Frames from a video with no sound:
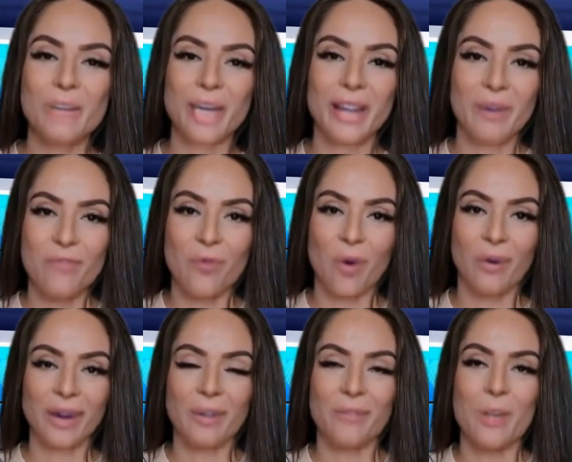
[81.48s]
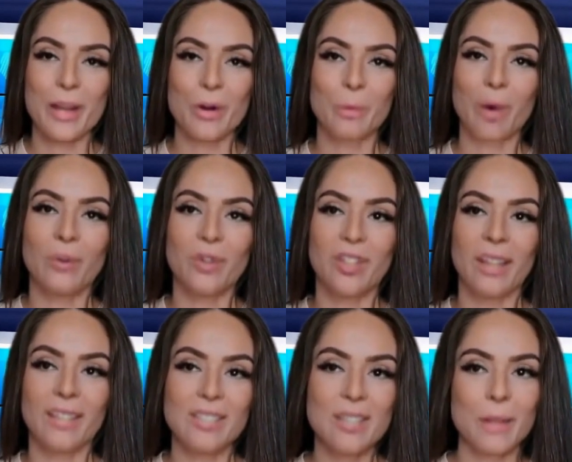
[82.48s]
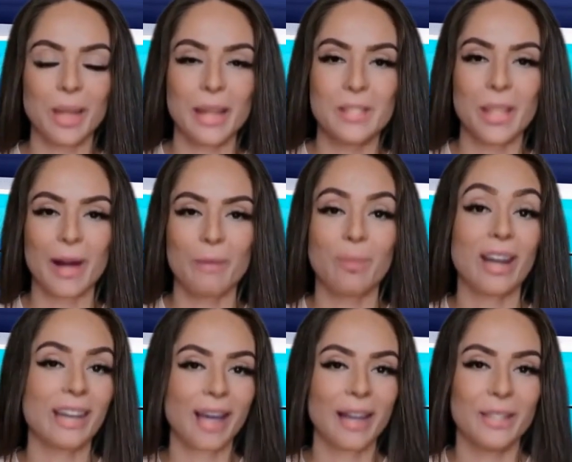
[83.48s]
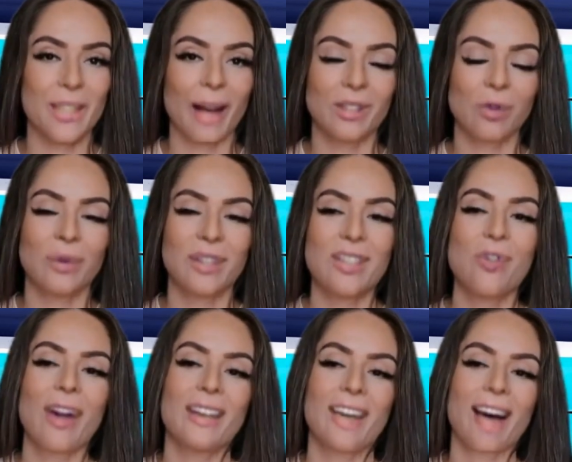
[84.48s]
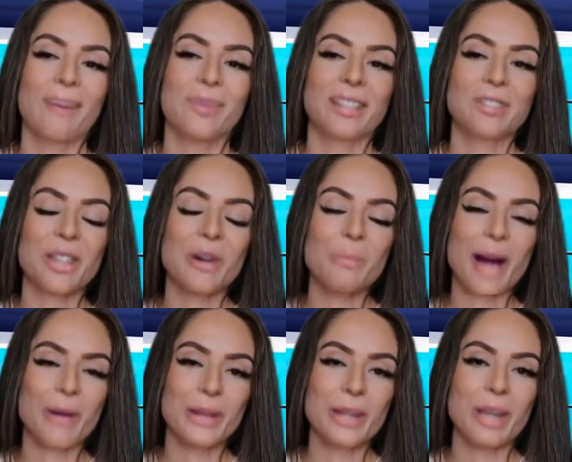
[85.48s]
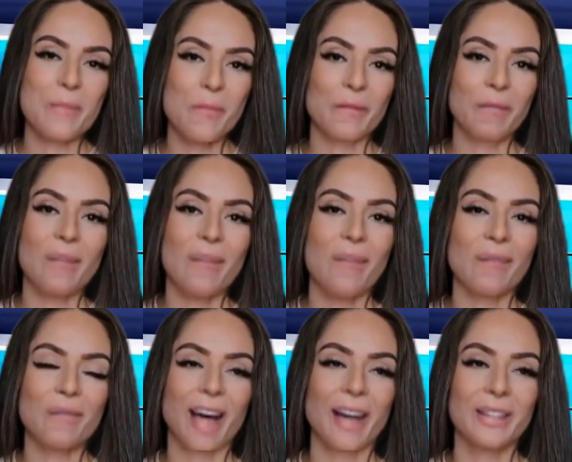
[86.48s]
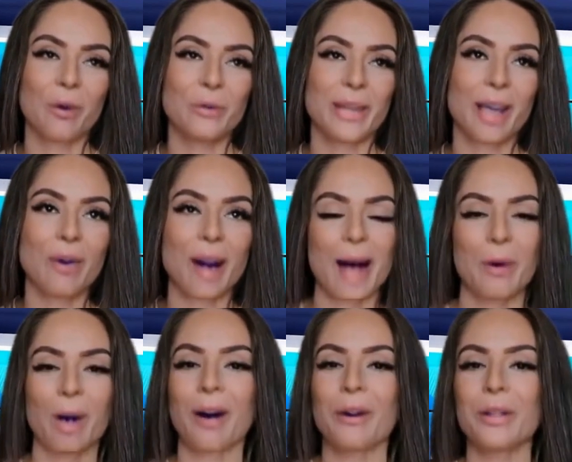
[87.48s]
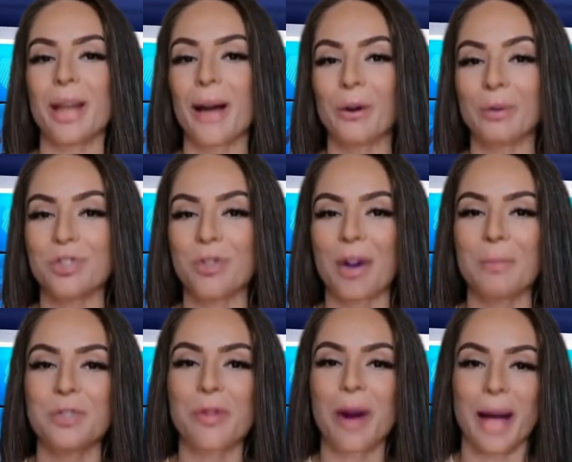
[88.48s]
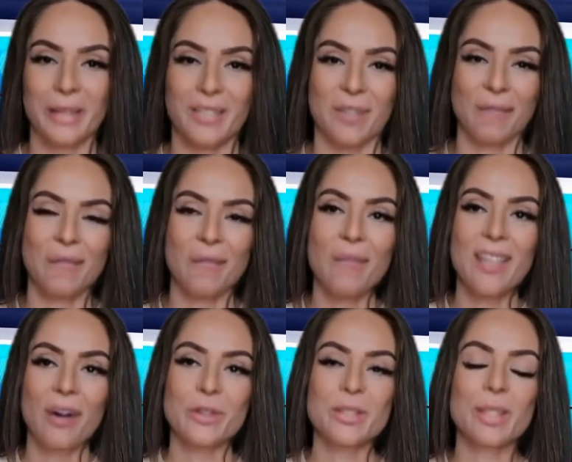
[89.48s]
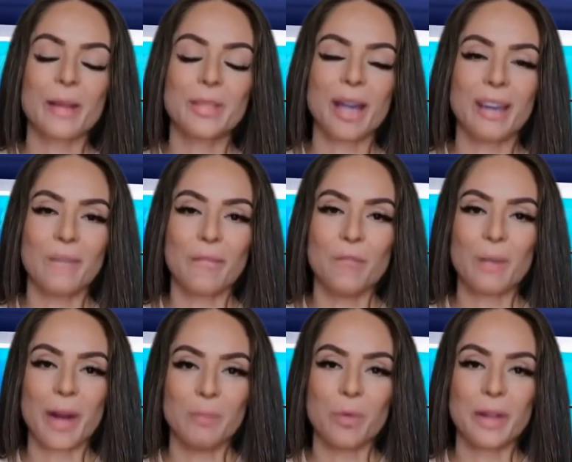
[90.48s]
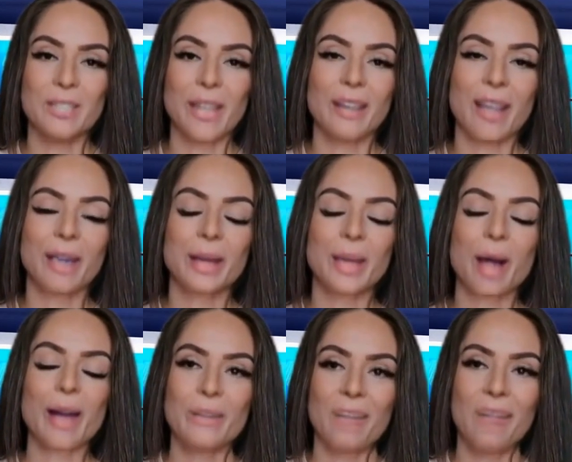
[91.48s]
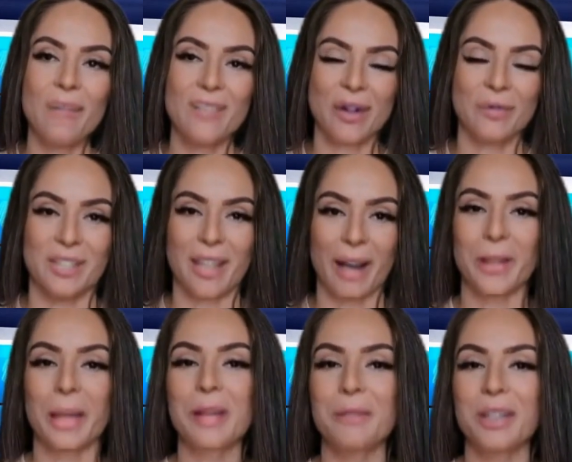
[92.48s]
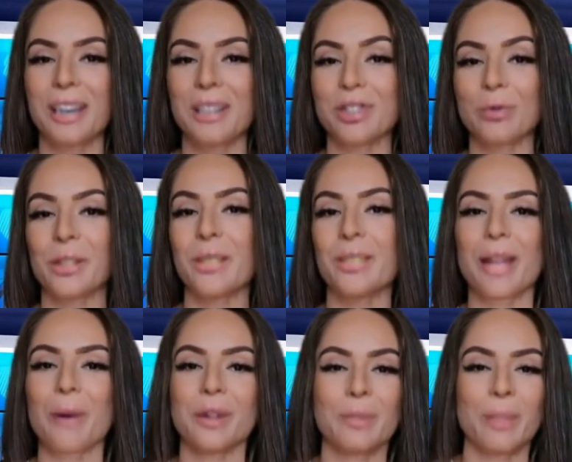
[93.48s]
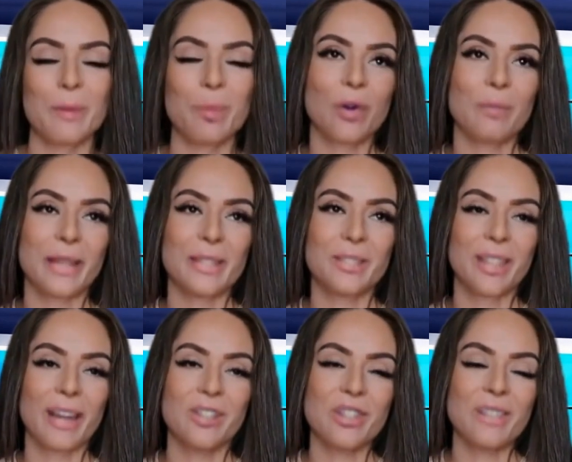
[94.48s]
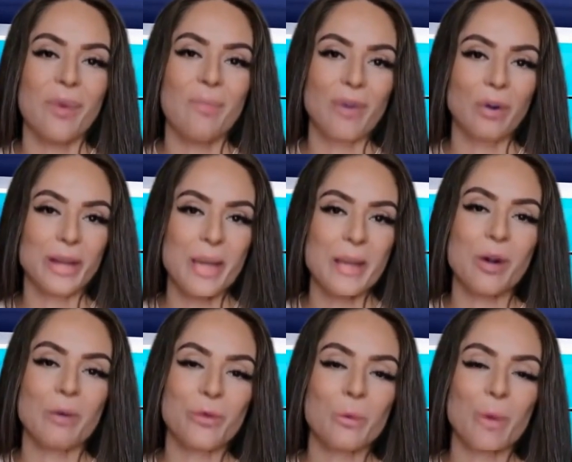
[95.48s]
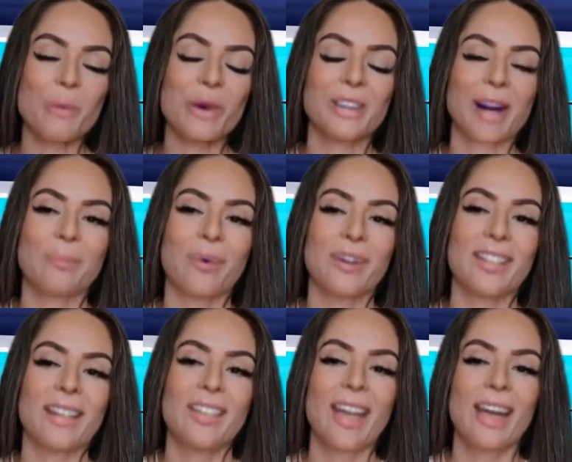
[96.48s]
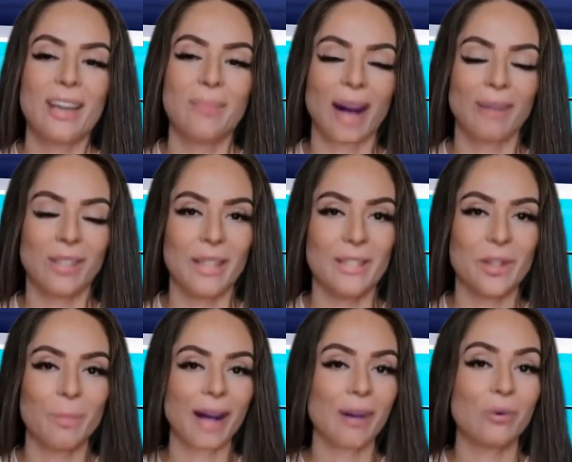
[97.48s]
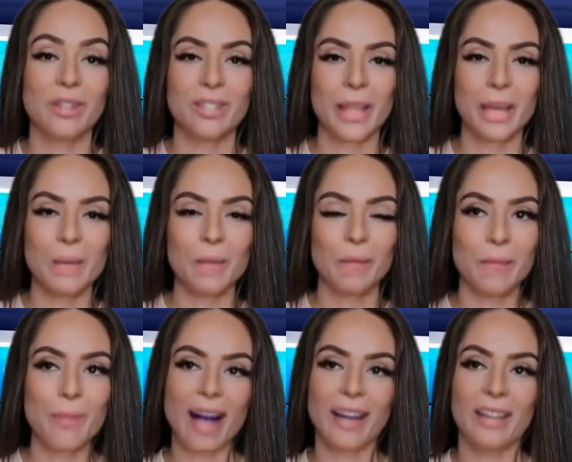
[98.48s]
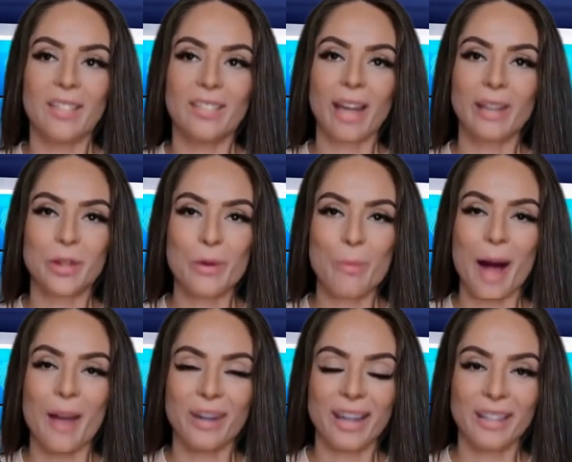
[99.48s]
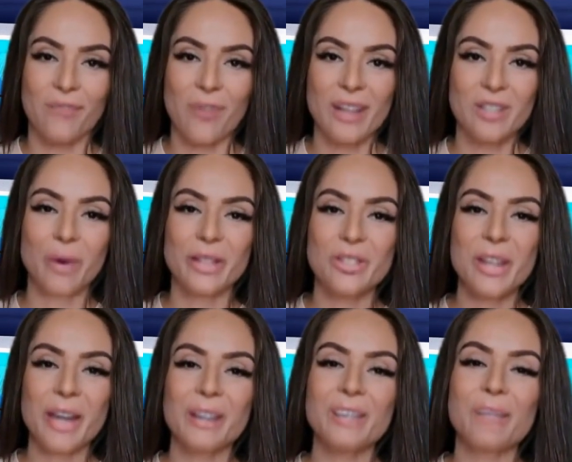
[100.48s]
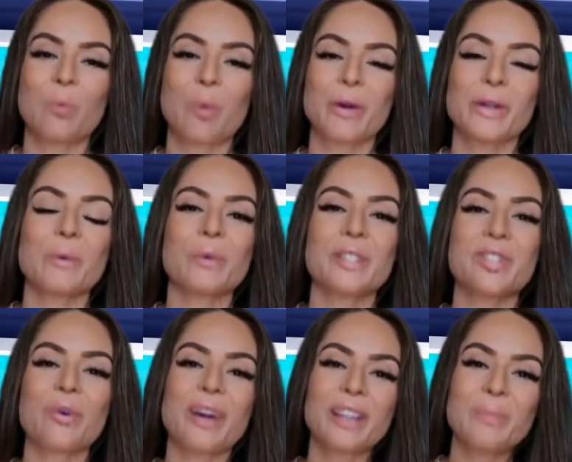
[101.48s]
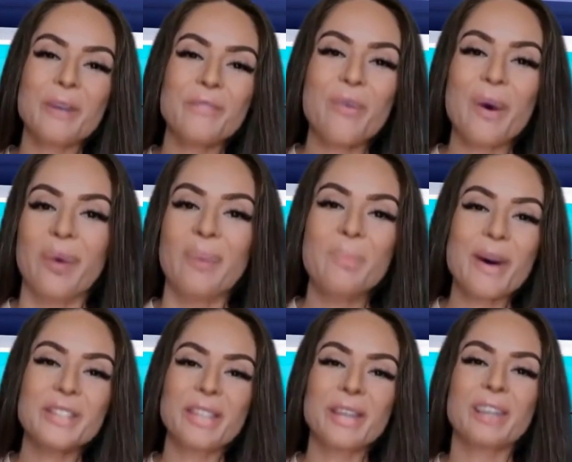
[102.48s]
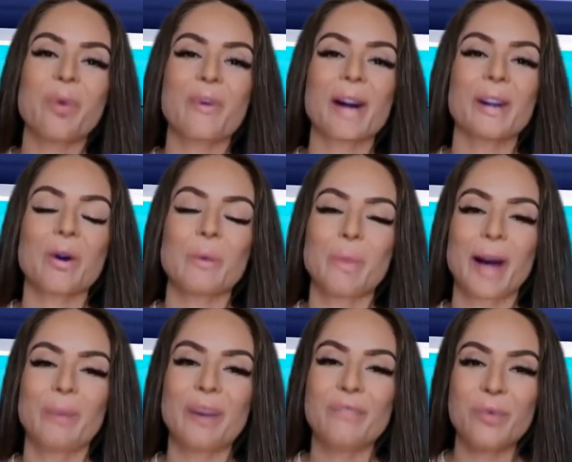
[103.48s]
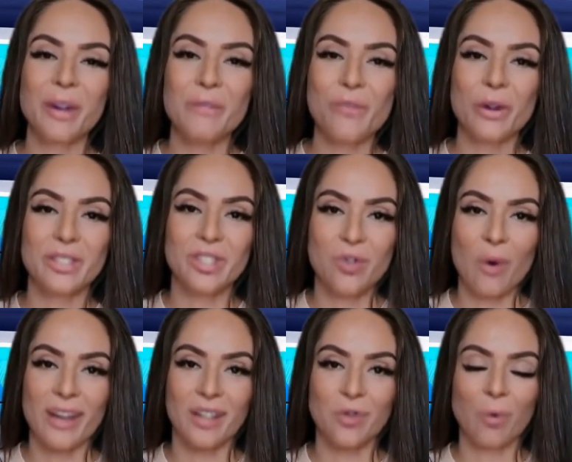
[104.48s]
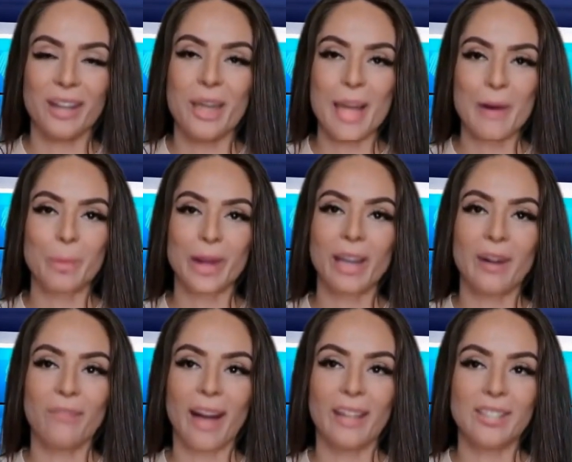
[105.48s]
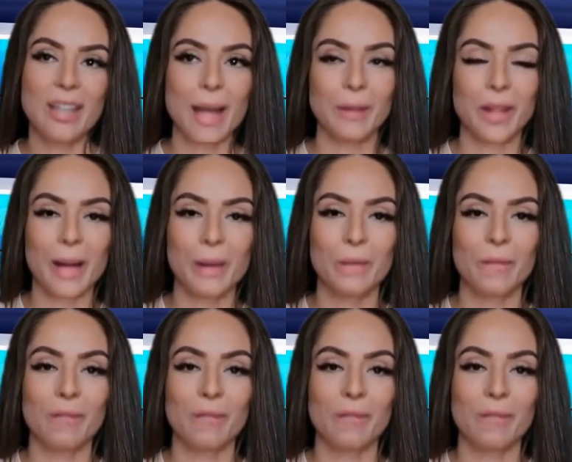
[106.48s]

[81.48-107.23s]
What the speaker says: In a flurry of legal motions, his campaign has sought to restrict absentee balloting. "I don't care how hard Donald Trump tries. There's nothing, let me say that again, there's nothing that he can do to stop the people of this nation from voting in overwhelming numbers and taking back this democracy," Biden said at a rally in Flint, Michigan, where he was joined by former President Barack Obama for their first 2020 campaign event together.